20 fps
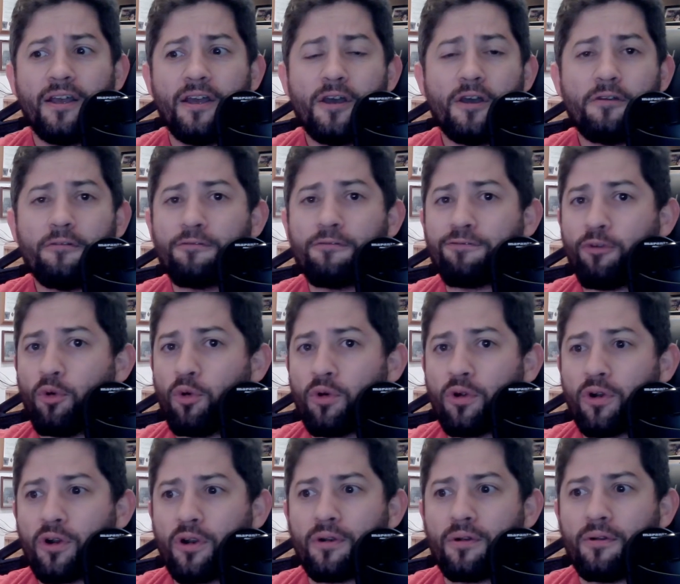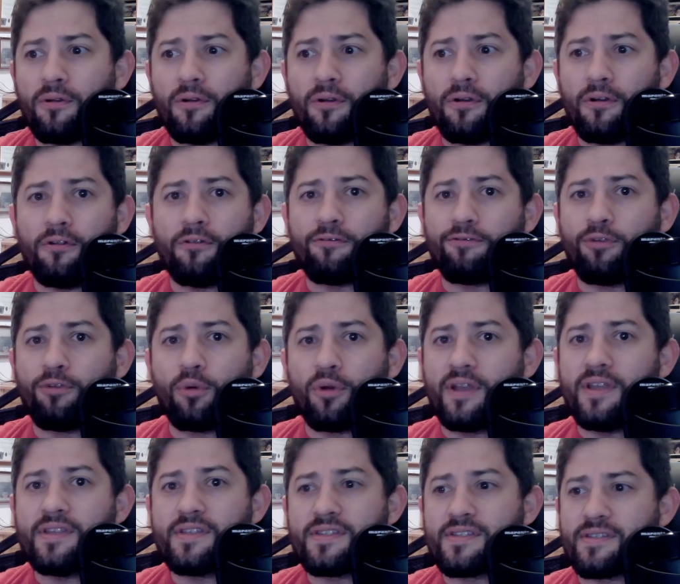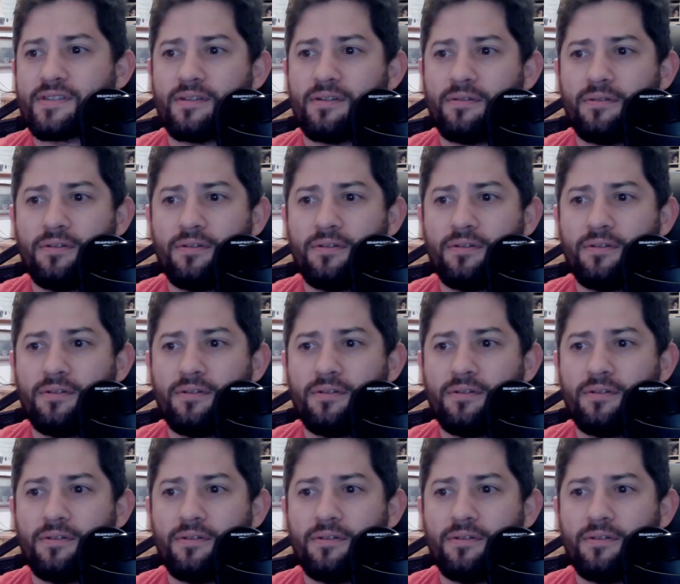for, for his